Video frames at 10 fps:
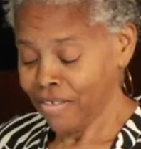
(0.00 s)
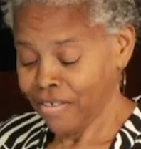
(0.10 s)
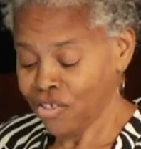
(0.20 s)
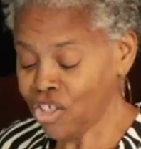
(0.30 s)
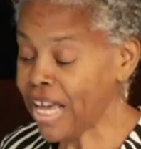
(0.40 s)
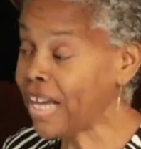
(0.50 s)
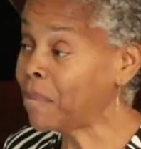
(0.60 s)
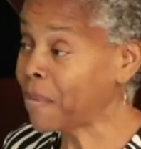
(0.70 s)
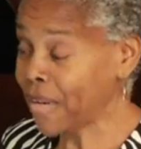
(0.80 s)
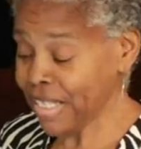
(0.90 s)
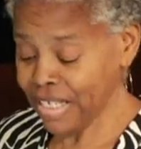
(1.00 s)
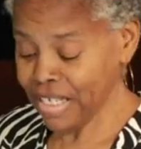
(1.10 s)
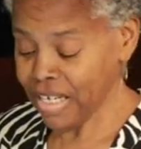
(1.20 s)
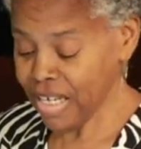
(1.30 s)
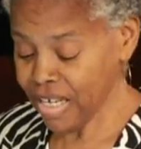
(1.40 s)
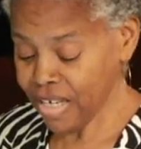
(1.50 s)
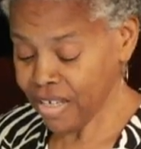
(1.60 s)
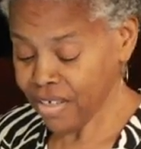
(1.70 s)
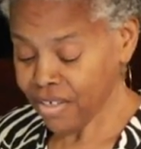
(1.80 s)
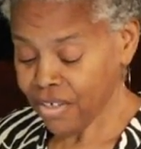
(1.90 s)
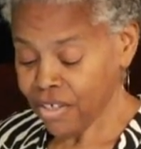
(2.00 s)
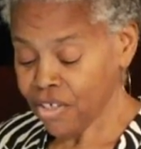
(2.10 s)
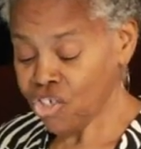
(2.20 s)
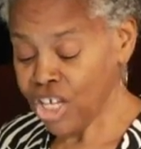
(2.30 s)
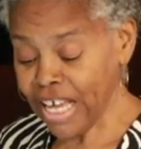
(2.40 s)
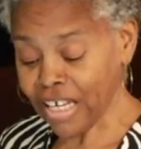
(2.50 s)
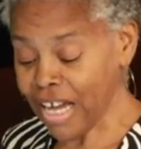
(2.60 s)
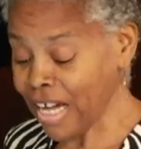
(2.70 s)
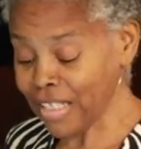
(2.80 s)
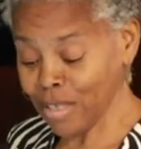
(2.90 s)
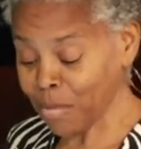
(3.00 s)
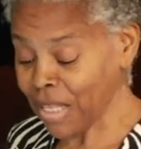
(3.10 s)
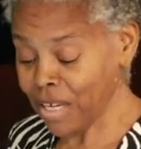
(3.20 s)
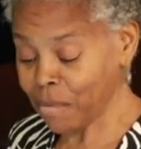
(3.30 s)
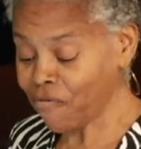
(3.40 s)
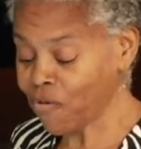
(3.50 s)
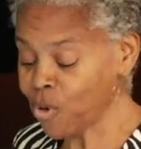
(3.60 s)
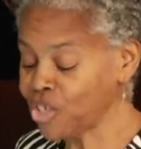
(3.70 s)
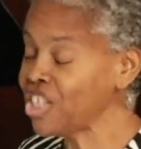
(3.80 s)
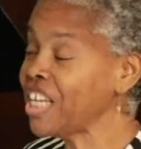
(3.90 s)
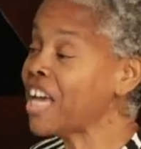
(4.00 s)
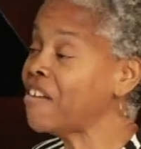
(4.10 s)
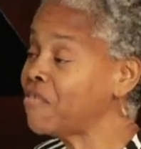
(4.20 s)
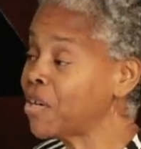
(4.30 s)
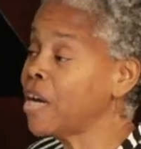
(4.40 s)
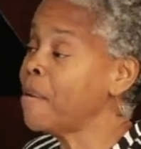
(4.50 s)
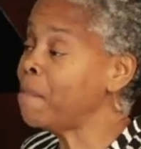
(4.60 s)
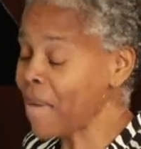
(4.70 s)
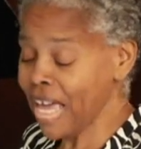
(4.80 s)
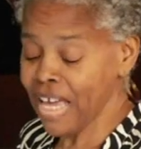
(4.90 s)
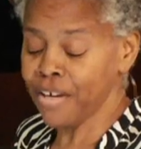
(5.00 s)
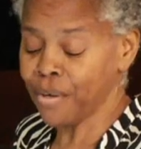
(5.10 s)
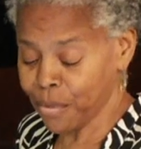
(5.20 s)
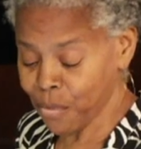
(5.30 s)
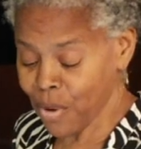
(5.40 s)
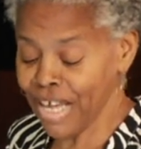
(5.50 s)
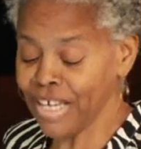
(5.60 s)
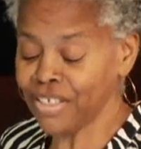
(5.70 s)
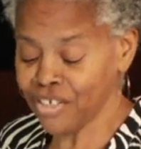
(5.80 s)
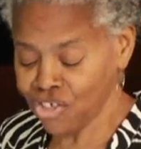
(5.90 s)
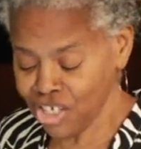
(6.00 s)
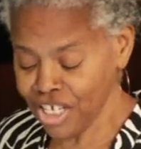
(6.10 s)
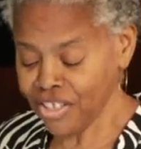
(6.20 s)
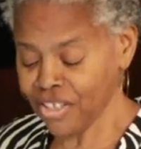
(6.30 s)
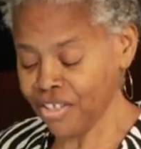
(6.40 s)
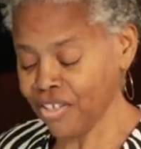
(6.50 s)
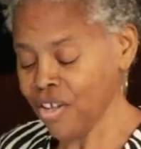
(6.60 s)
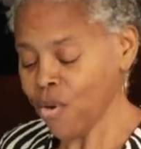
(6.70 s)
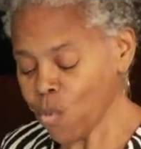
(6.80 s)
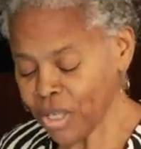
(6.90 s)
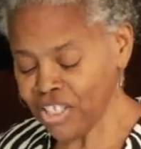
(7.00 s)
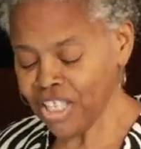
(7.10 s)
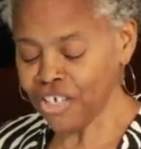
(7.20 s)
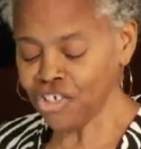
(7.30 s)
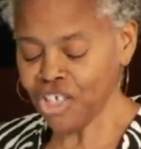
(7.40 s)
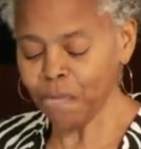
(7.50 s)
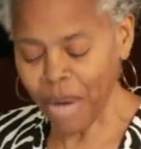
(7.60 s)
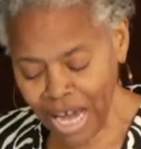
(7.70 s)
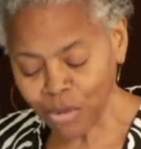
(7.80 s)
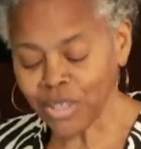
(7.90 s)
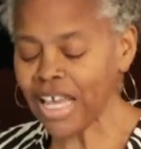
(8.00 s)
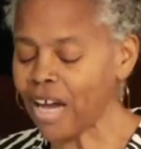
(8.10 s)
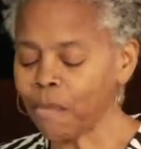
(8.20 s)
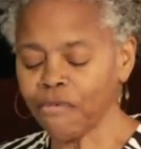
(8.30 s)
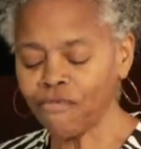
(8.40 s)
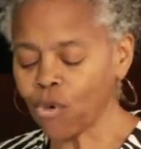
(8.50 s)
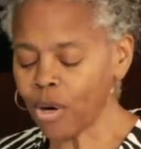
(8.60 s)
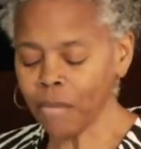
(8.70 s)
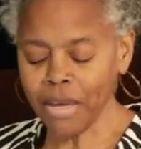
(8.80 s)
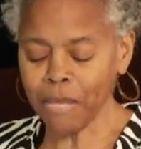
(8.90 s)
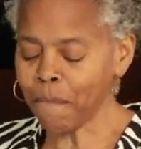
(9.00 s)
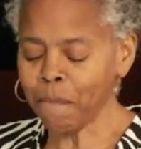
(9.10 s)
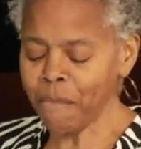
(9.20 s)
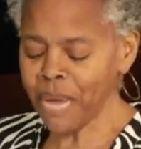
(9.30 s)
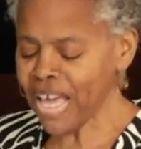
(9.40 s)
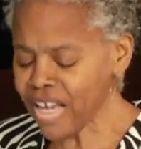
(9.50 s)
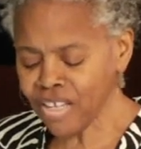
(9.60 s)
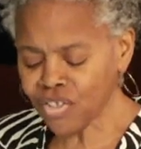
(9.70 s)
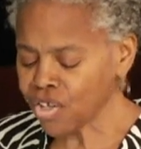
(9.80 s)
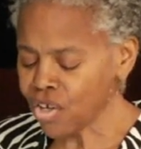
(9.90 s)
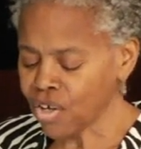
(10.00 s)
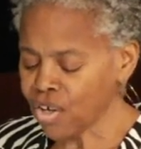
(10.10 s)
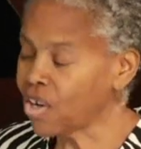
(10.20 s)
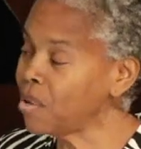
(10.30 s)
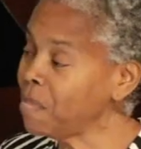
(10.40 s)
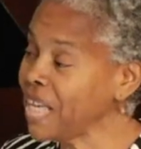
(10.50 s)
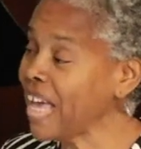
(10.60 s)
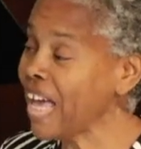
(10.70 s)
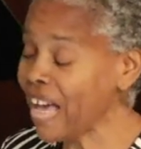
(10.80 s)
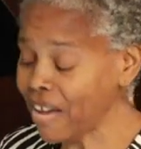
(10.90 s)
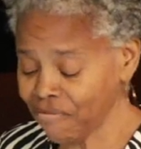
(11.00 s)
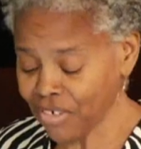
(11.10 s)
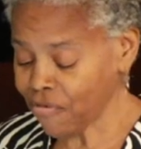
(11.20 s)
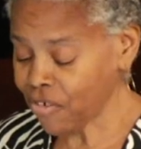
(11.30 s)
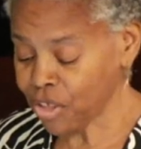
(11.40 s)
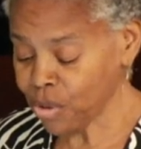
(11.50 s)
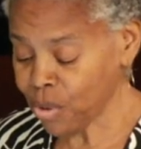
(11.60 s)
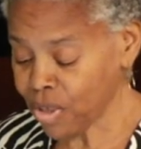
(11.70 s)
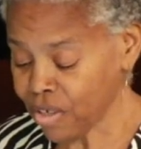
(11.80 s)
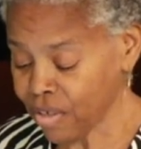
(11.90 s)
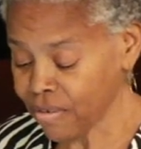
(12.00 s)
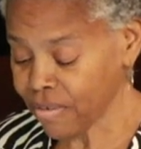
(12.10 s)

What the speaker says: She had a pressing need. She had contemplated before she ever made her way to Jesus. Once there, she bows down before him and begs on behalf of her daughter.